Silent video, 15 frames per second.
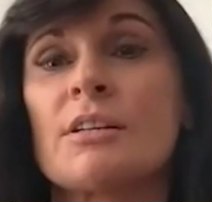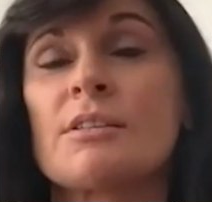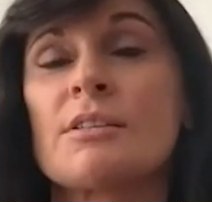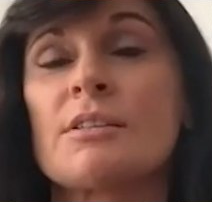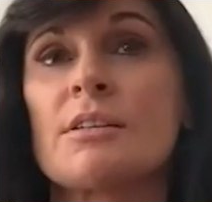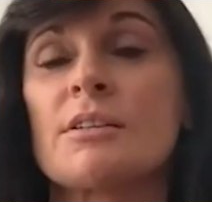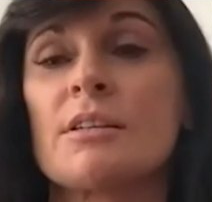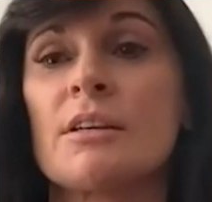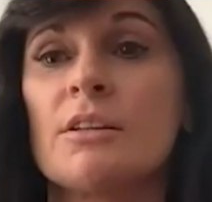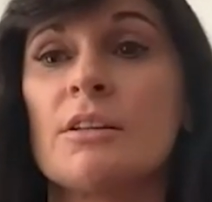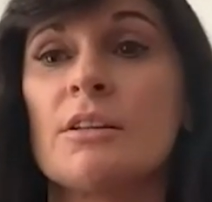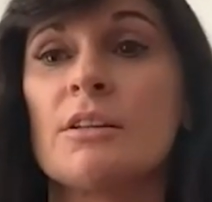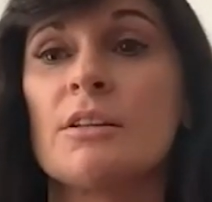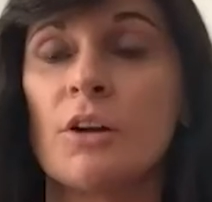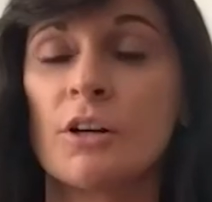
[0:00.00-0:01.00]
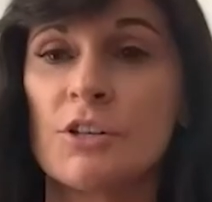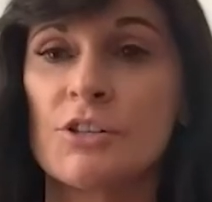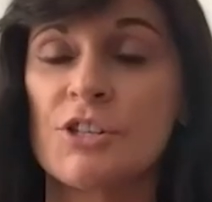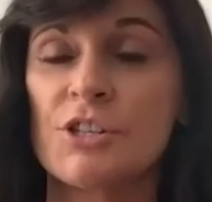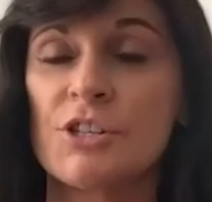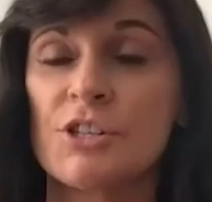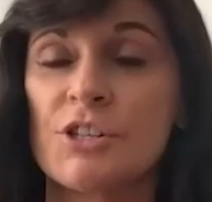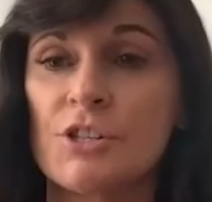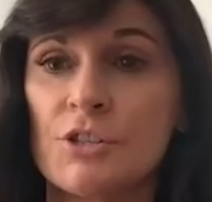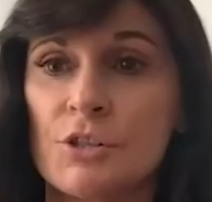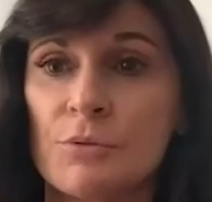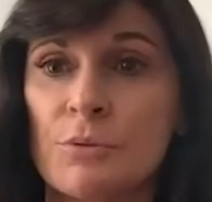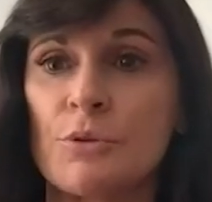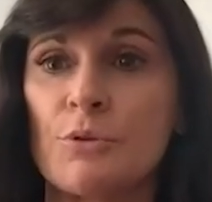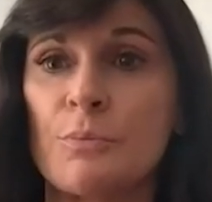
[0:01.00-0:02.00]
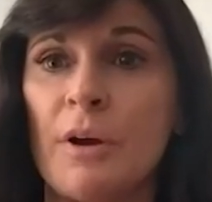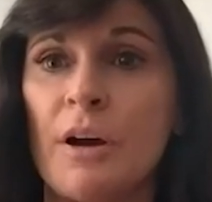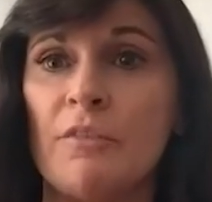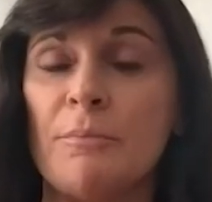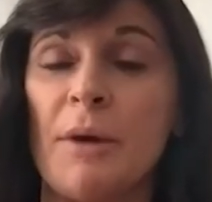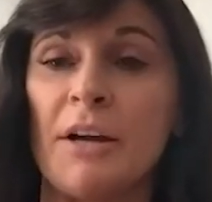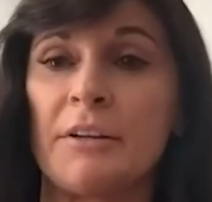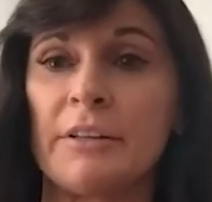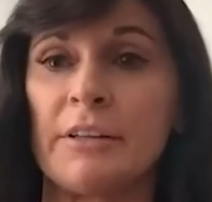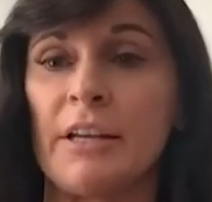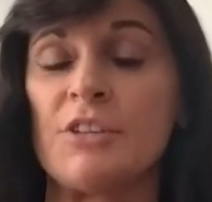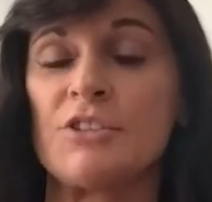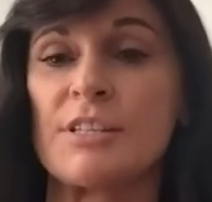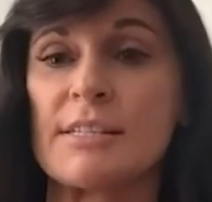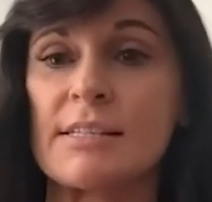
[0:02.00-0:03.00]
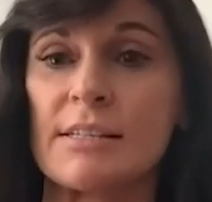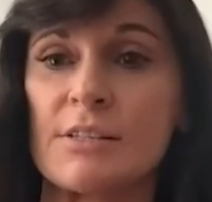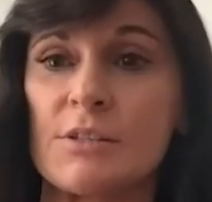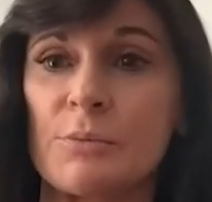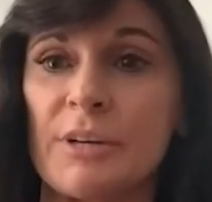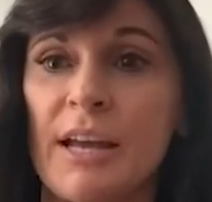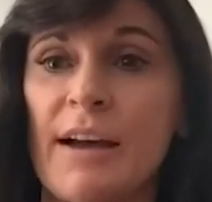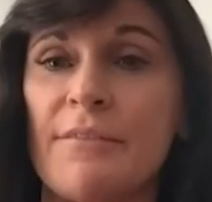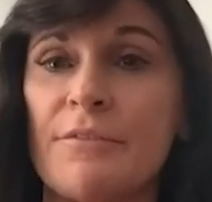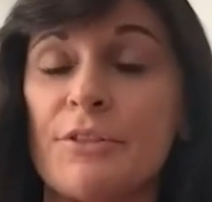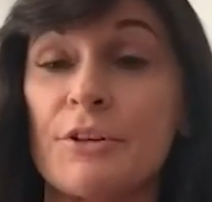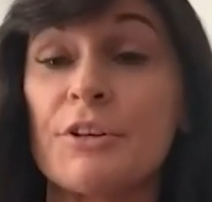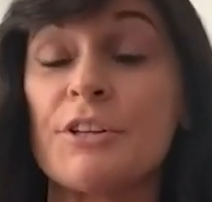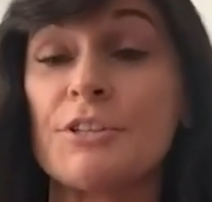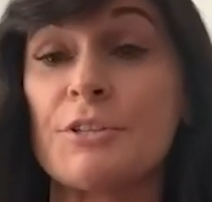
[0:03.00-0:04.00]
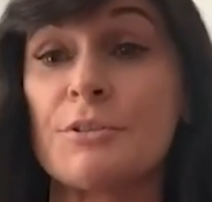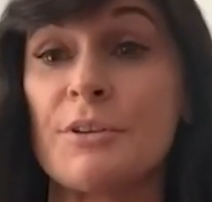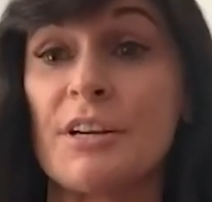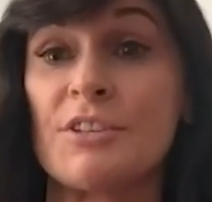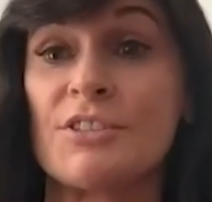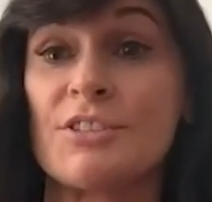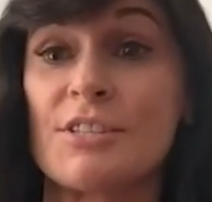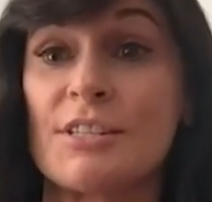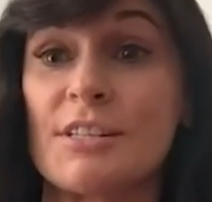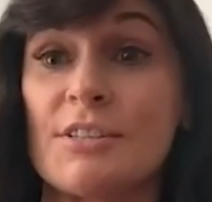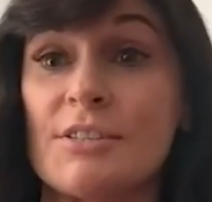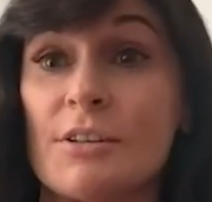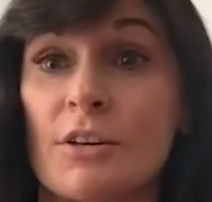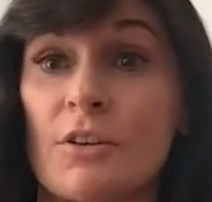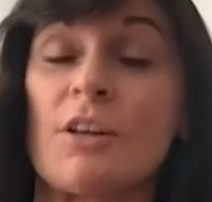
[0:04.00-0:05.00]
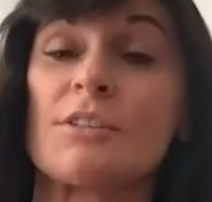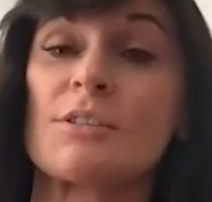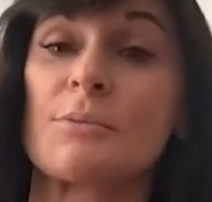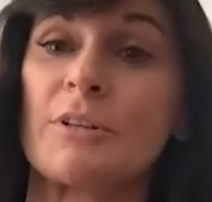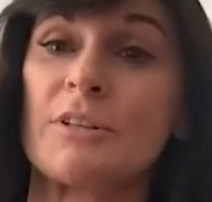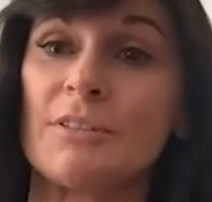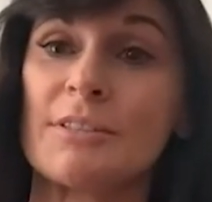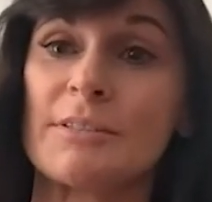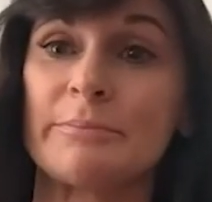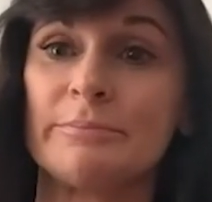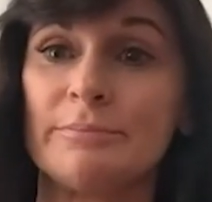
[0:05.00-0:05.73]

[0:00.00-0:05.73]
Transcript: which is the largest group of modeling agencies. We have 32 agencies across the world.